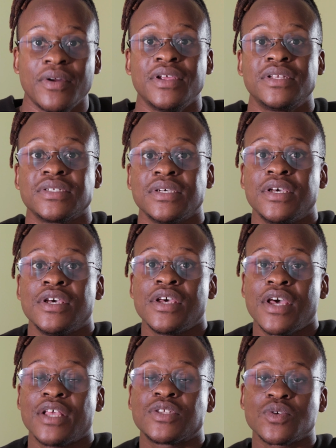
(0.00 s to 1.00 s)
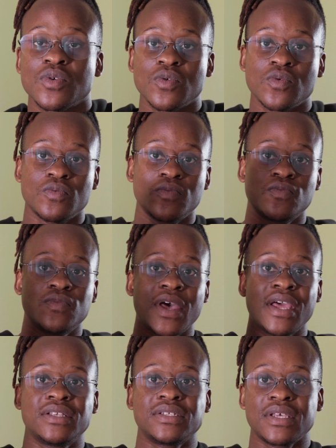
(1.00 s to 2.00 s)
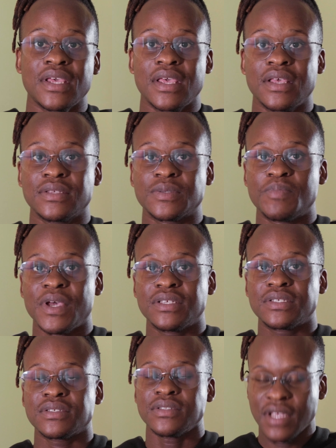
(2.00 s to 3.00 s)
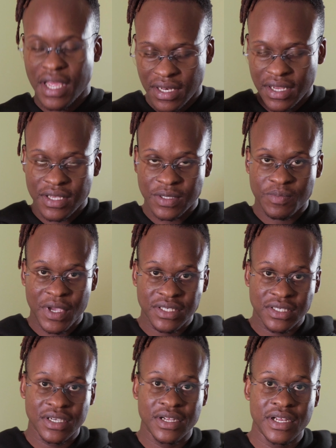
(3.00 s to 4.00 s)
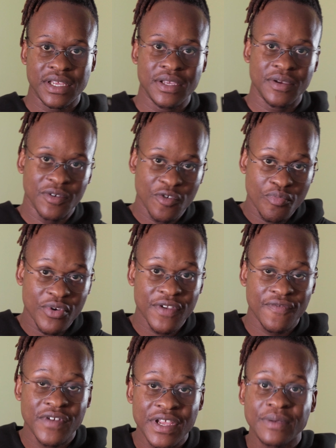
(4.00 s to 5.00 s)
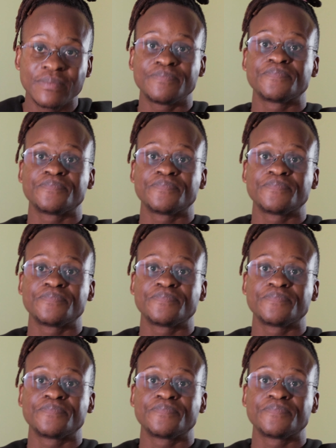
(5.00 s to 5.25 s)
it. And so that is basically briefly